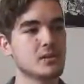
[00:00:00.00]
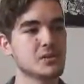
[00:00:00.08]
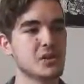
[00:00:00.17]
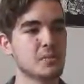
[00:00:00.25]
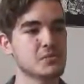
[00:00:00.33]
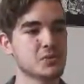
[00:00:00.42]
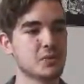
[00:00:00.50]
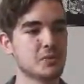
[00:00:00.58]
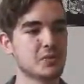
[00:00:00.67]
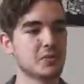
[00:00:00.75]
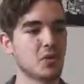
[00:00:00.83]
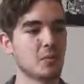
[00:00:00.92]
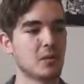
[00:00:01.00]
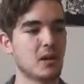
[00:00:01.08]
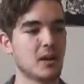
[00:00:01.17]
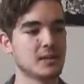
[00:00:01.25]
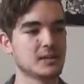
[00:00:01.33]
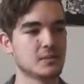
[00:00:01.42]
Chop shouldn't be far
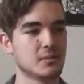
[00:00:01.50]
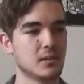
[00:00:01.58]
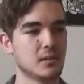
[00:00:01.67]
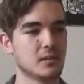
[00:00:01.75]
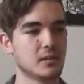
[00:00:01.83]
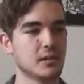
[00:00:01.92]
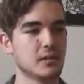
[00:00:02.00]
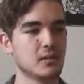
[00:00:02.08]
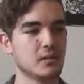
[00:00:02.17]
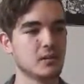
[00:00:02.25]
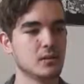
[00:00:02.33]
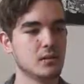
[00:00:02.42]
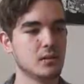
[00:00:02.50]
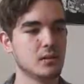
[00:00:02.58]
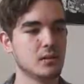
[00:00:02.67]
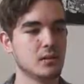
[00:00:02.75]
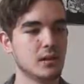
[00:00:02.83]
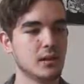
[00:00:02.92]
behind him, luckily.
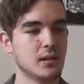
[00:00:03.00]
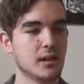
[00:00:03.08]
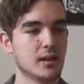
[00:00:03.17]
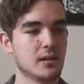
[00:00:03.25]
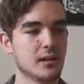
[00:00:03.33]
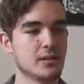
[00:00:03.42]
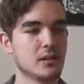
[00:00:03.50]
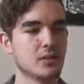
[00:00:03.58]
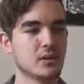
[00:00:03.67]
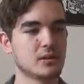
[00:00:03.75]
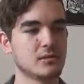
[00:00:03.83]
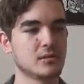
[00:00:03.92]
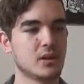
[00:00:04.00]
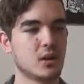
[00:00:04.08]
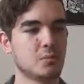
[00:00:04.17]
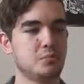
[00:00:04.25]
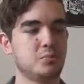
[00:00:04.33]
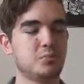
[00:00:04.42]
And then I think you can...
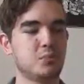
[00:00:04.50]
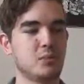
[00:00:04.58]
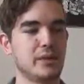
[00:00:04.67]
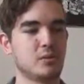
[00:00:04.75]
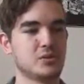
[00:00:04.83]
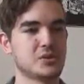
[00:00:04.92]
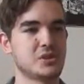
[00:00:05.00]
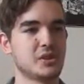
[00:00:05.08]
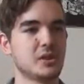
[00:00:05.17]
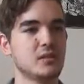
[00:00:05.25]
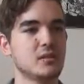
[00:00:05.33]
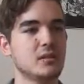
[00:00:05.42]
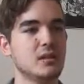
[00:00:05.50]
Oh, pff, well, that was shitty.